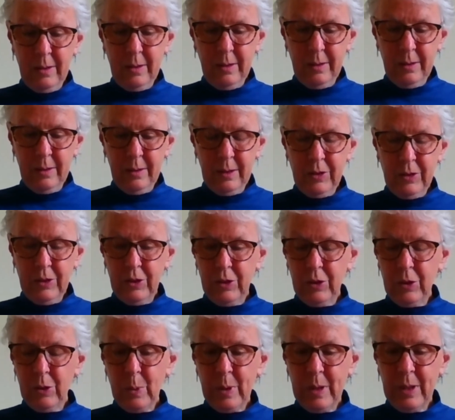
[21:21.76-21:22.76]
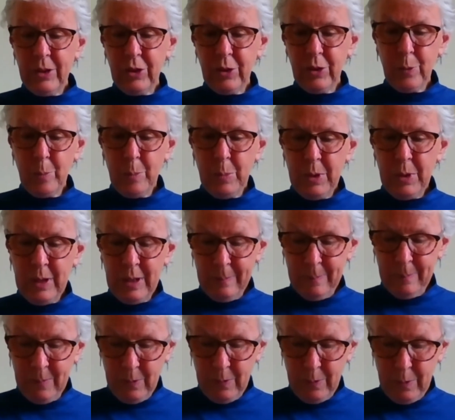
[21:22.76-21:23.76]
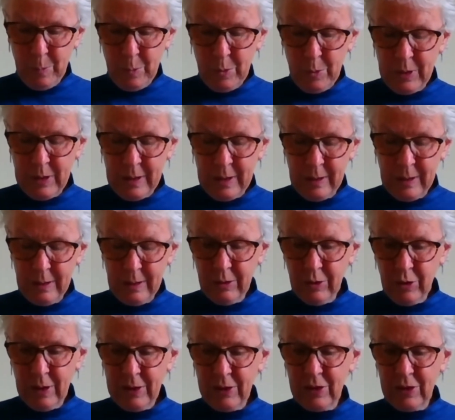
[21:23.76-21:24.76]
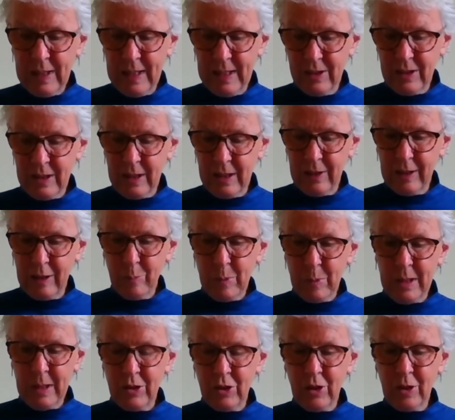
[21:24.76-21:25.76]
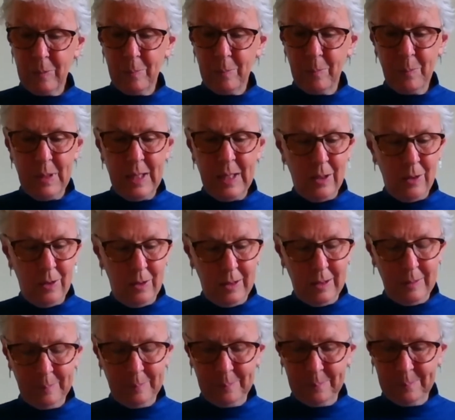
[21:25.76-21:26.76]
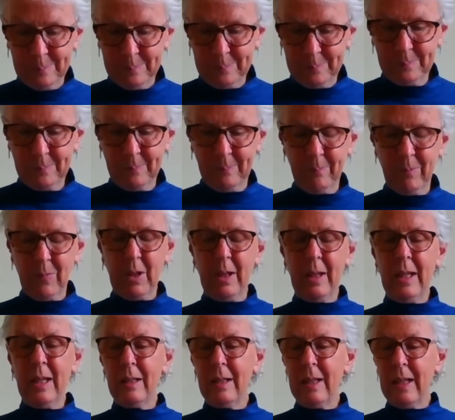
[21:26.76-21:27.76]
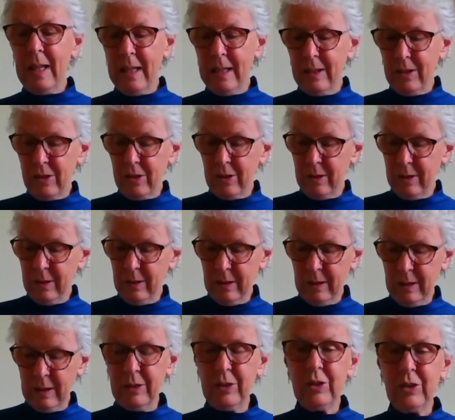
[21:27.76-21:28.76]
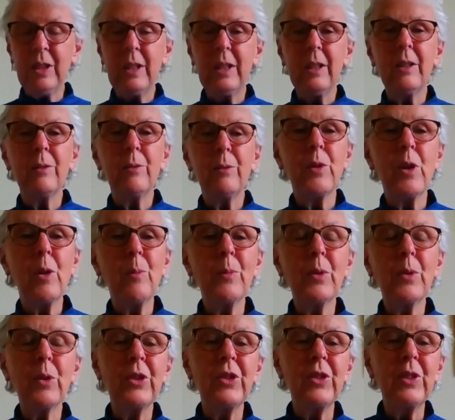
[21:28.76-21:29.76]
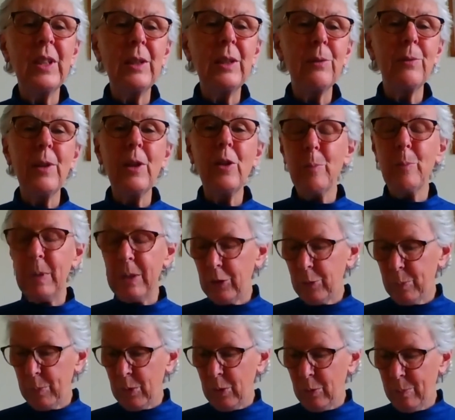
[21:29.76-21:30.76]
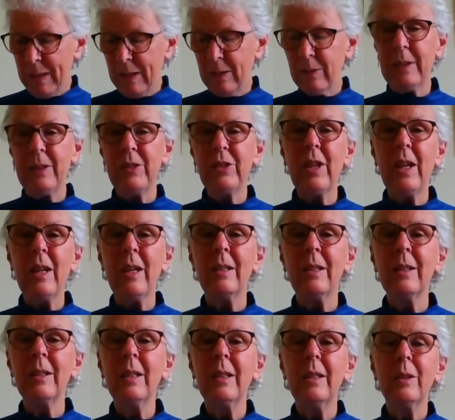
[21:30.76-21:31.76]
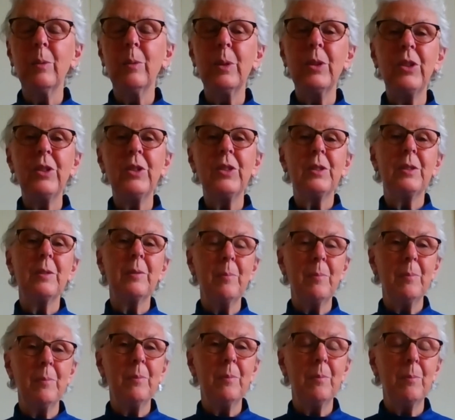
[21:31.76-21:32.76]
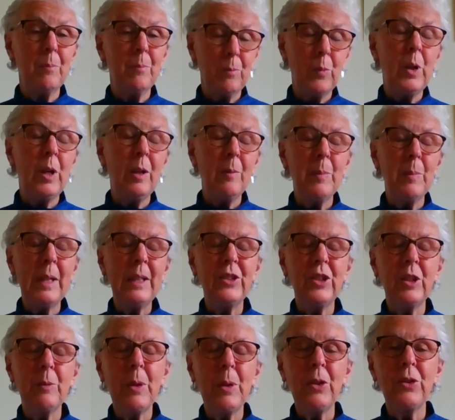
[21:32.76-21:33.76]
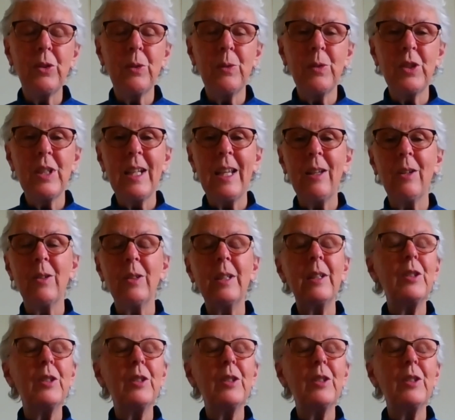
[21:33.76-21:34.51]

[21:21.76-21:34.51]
This is the words of the Buddha, translated, I think, by John Peacock. And it's from Christina Feldman's book, Boundless Heart, which is what I'm basing most of today on.